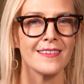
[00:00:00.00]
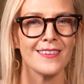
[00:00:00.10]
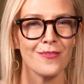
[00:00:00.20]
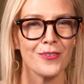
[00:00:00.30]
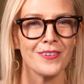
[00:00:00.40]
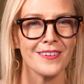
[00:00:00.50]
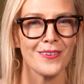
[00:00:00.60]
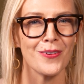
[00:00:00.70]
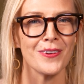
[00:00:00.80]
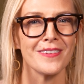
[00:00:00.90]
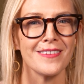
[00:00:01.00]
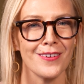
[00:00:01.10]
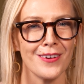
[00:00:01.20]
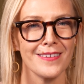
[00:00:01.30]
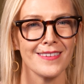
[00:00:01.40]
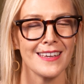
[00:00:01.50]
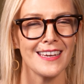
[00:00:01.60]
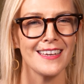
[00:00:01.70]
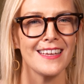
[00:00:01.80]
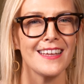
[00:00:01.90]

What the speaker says: civil discourse seriously.